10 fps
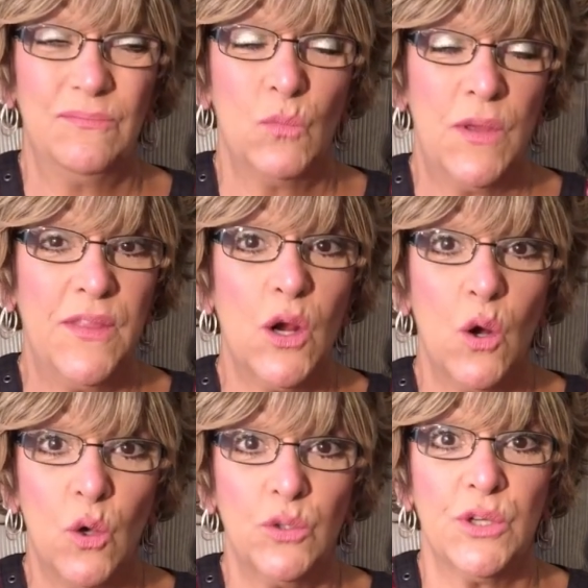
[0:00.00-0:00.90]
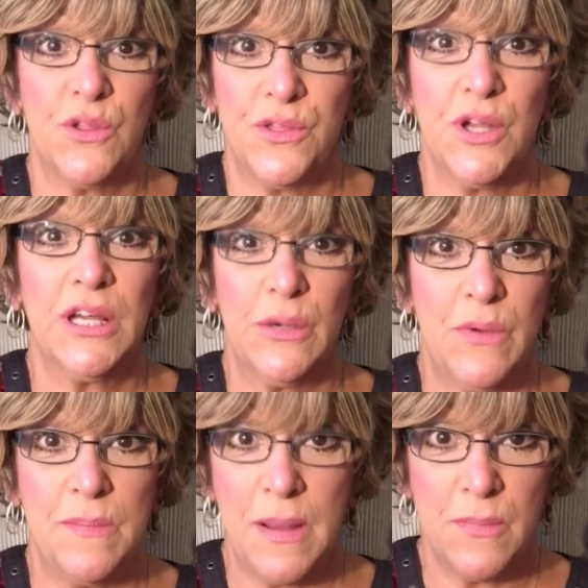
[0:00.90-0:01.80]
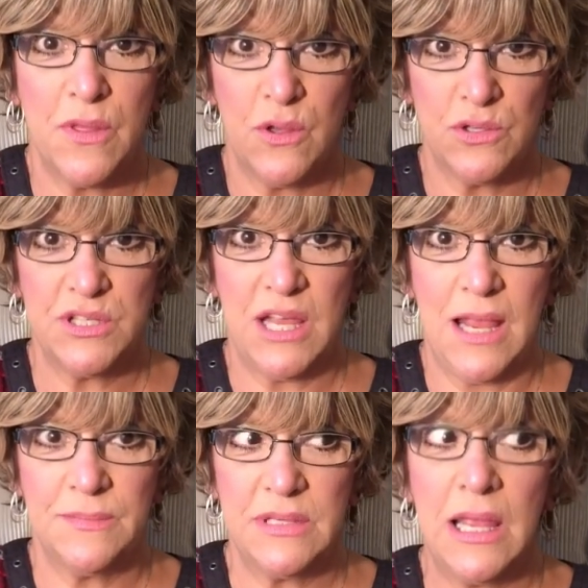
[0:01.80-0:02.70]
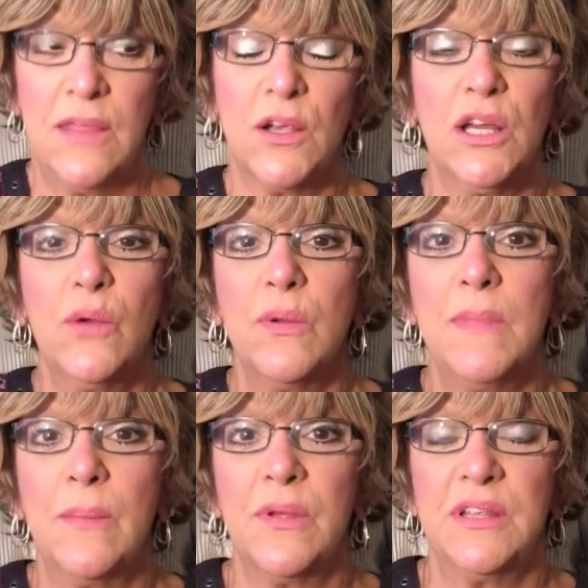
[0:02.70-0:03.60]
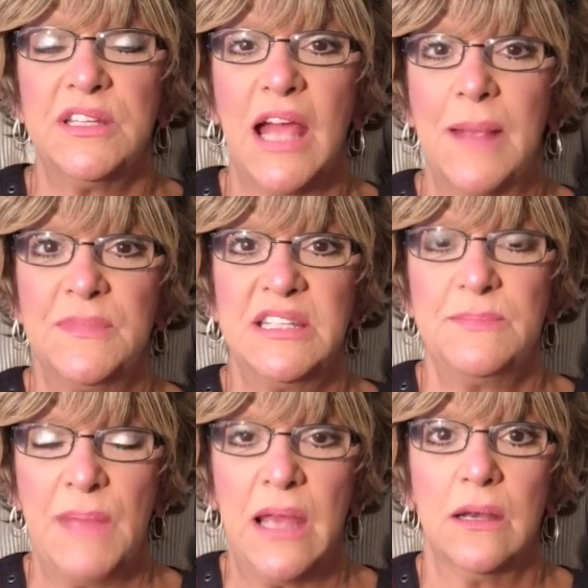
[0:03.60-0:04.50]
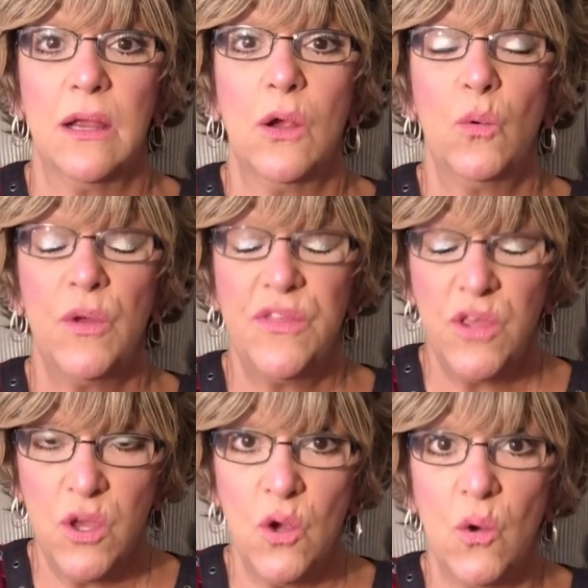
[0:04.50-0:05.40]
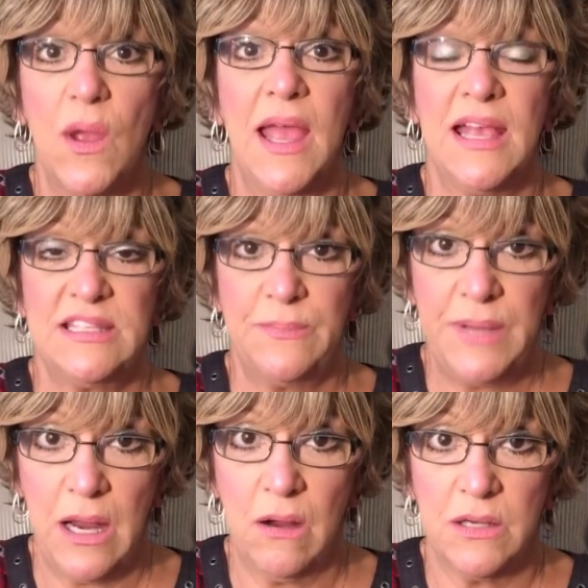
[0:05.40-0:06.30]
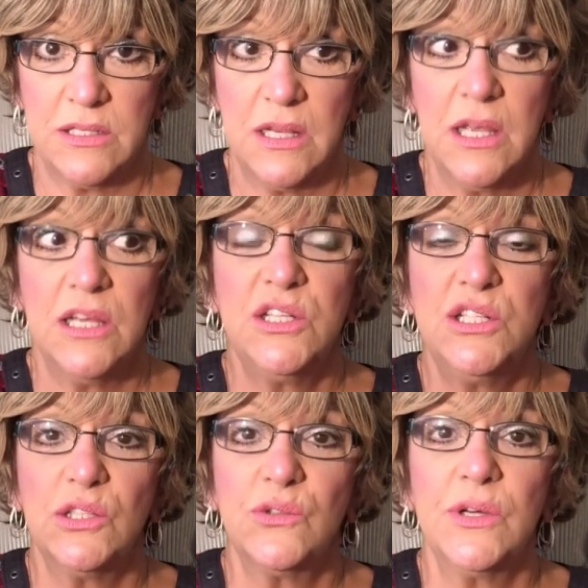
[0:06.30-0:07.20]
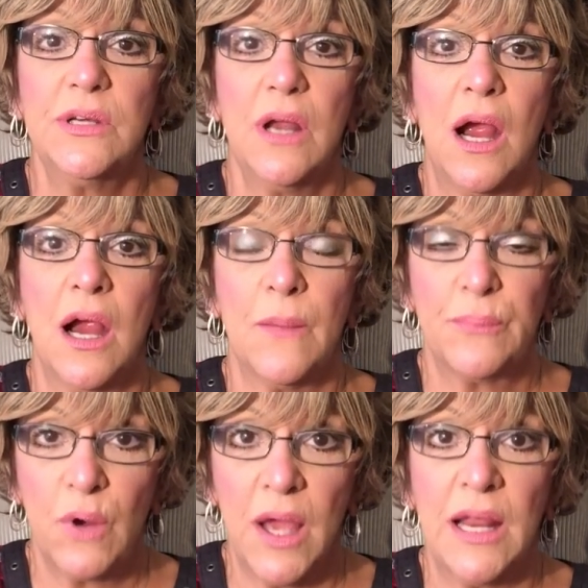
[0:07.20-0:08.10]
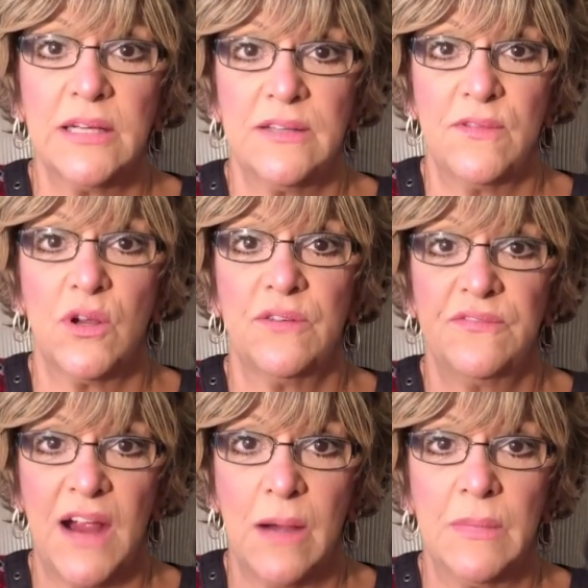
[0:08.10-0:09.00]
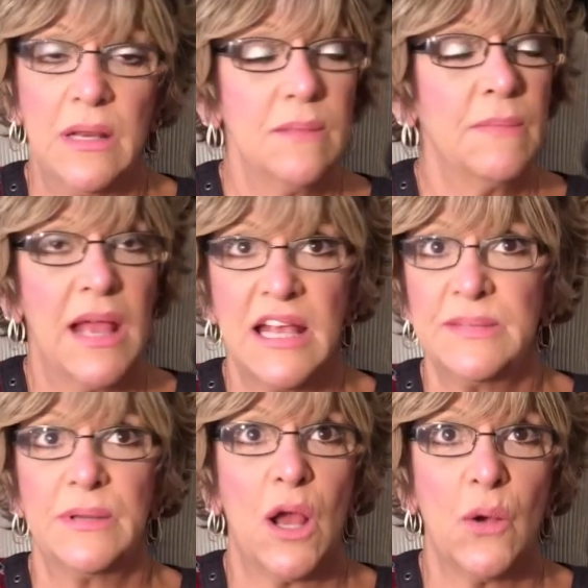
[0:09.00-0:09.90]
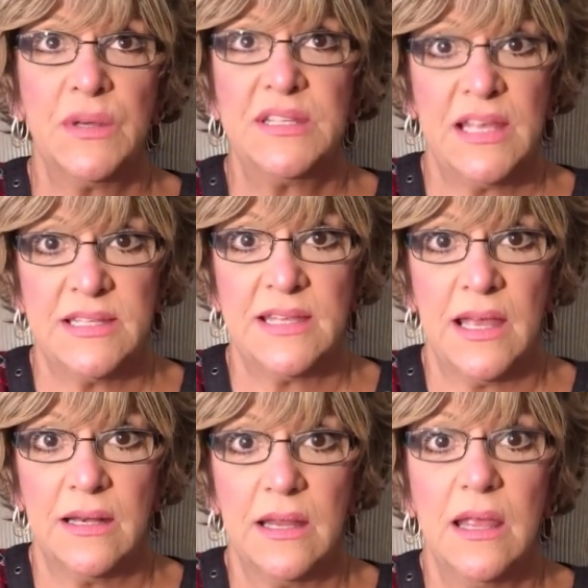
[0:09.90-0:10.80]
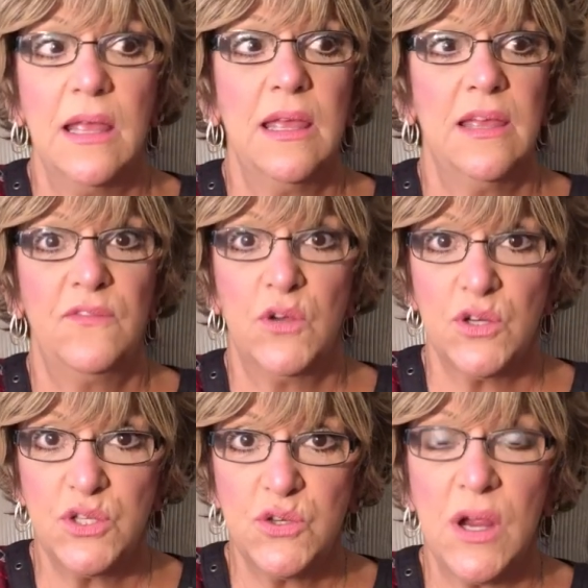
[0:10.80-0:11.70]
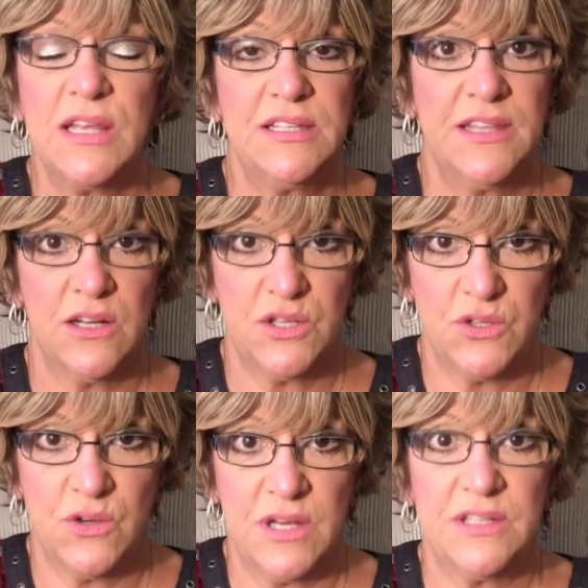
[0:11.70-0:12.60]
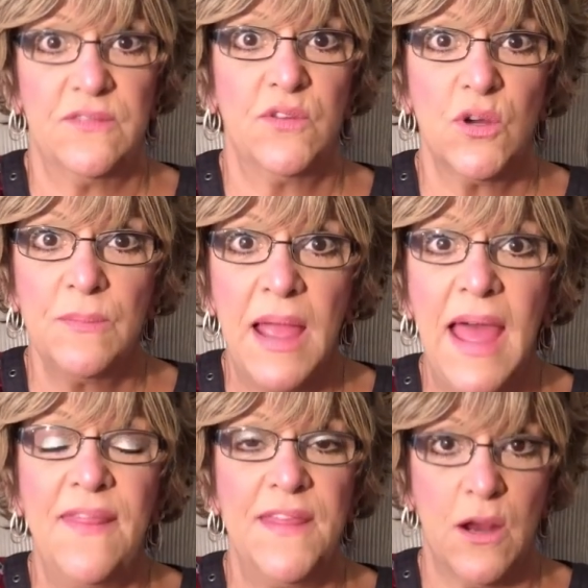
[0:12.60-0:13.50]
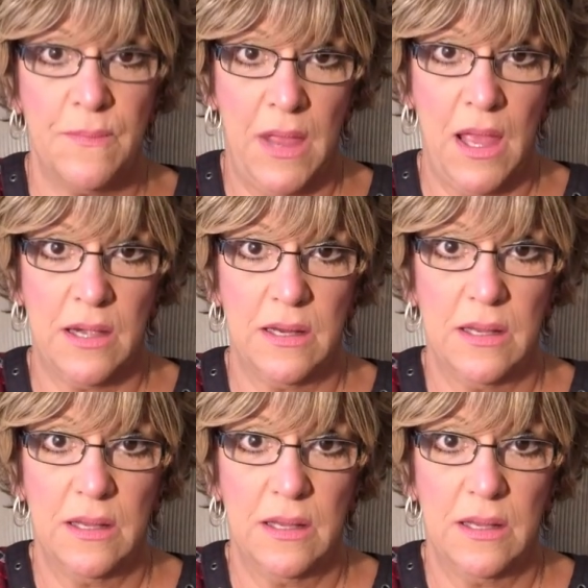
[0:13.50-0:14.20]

when they're older, they're going to remember those times. And they're going to remember the times spent with you as a parent. Children are a product of their environment. My husband always says that. If you're stressed, they're stressed. If you're mad, they're mad.